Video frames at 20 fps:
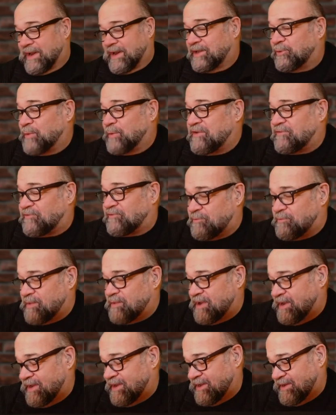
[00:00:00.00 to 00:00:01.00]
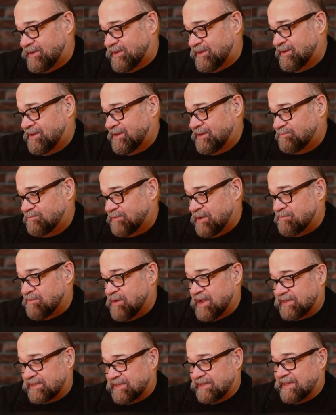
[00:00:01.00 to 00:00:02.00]
I had to wait for my my
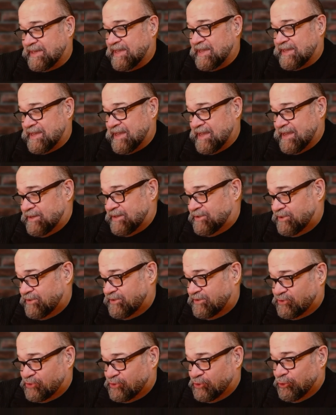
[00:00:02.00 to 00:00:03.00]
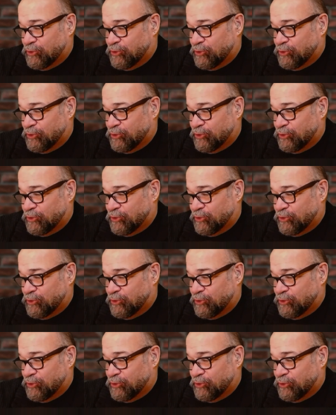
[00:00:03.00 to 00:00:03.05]
mic to kick in to Zoom.